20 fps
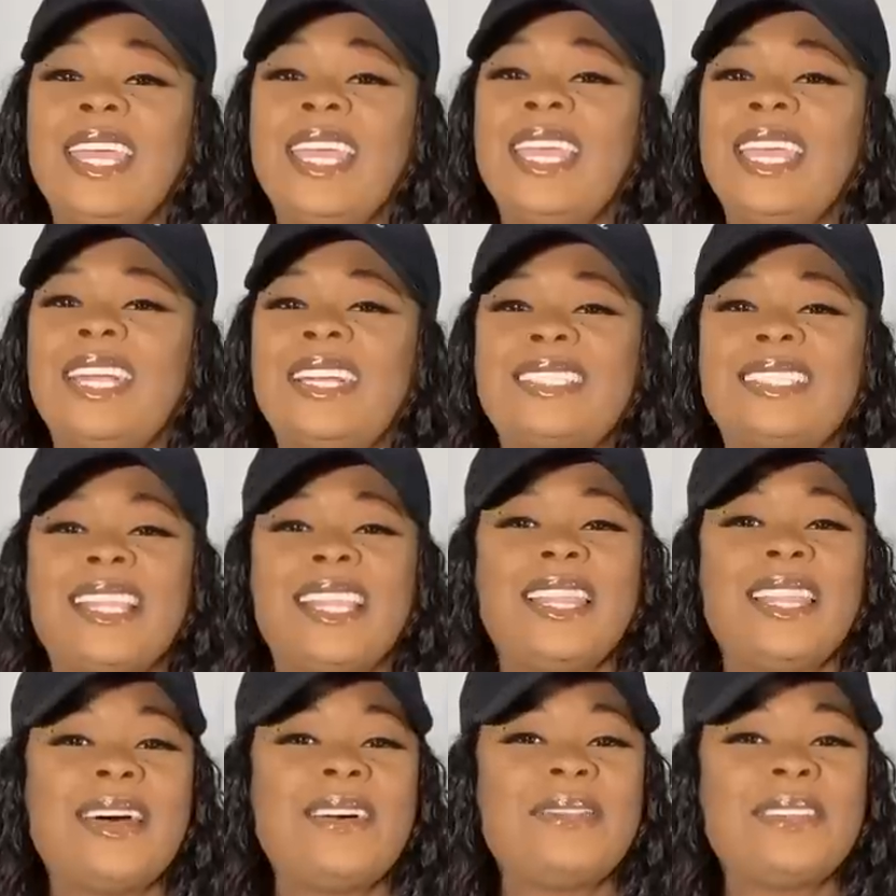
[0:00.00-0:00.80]
Here are
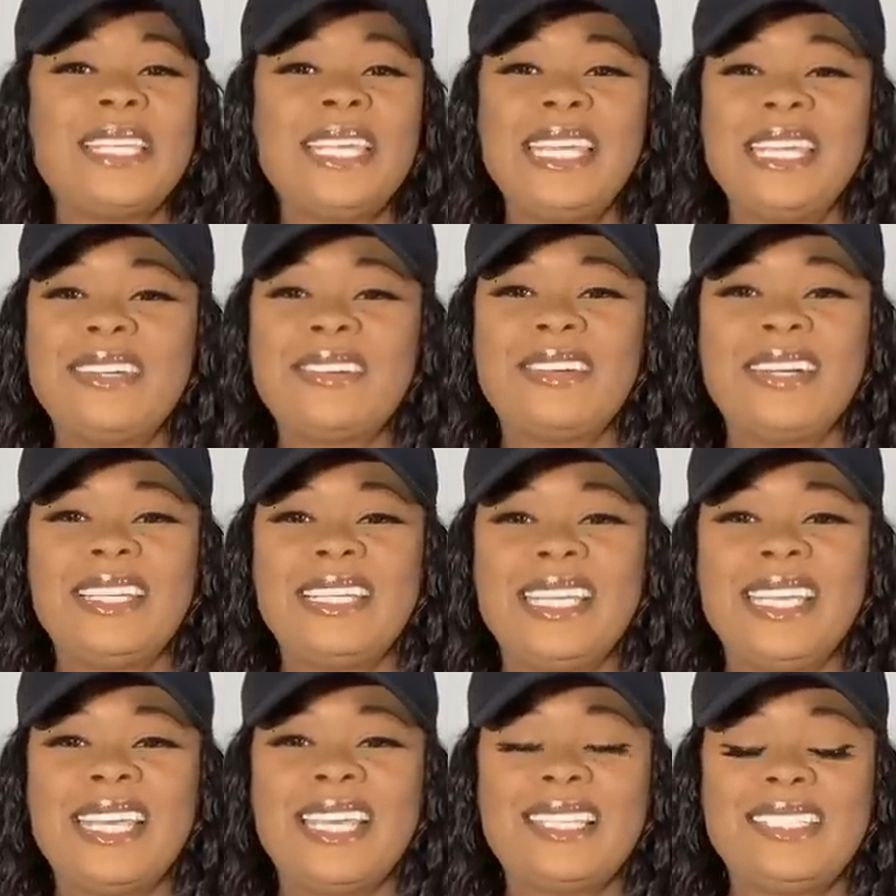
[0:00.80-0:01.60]
the lovely
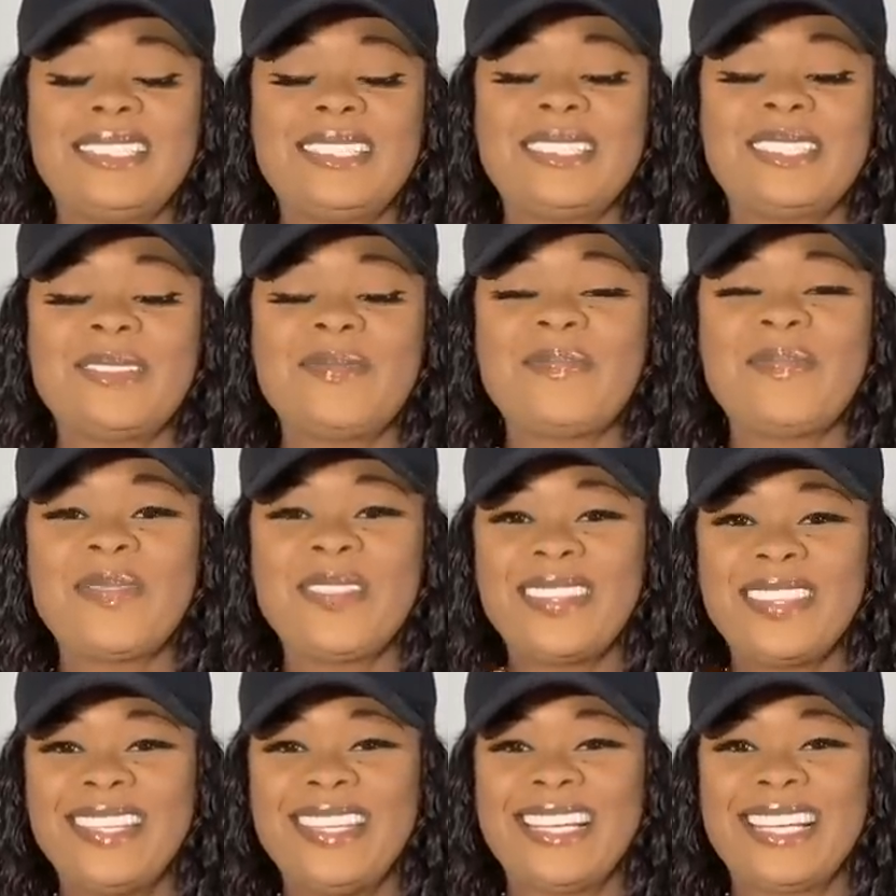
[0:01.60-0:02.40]
ingredients.
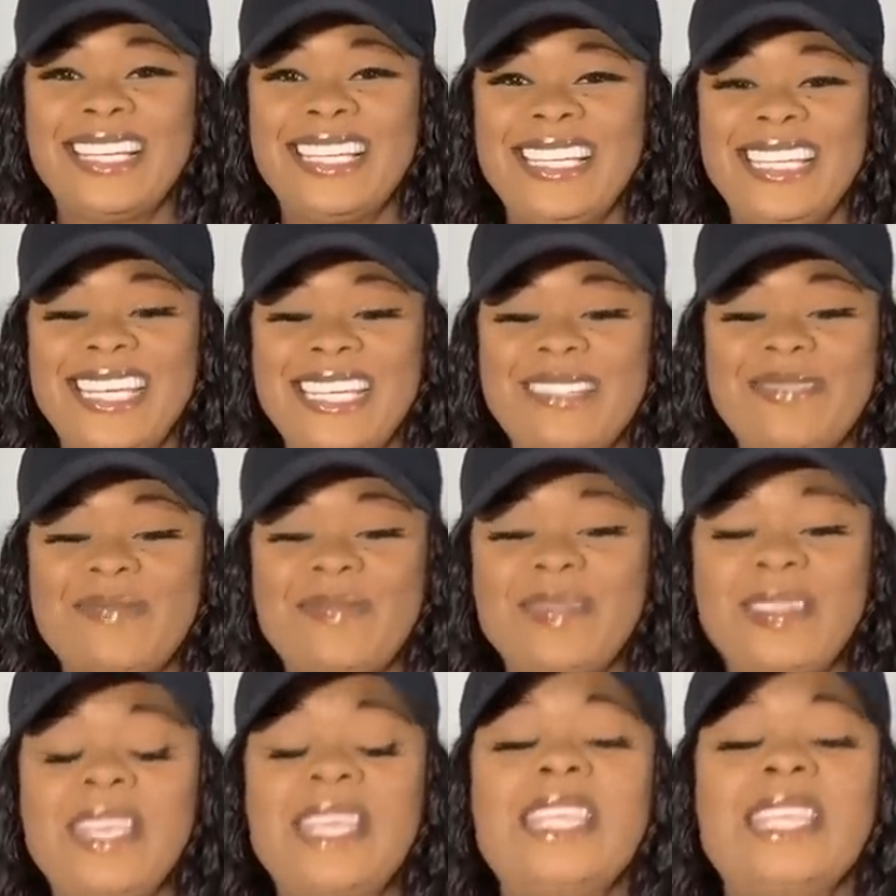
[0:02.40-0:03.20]
You're gonna need,
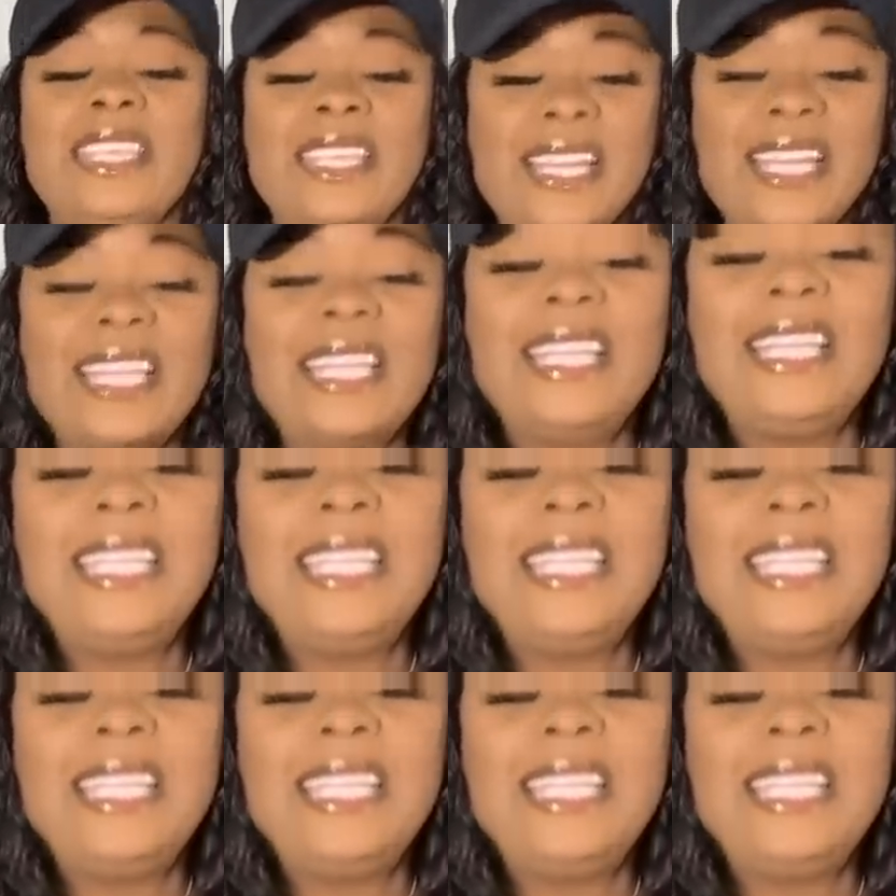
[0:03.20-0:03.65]
you're gonna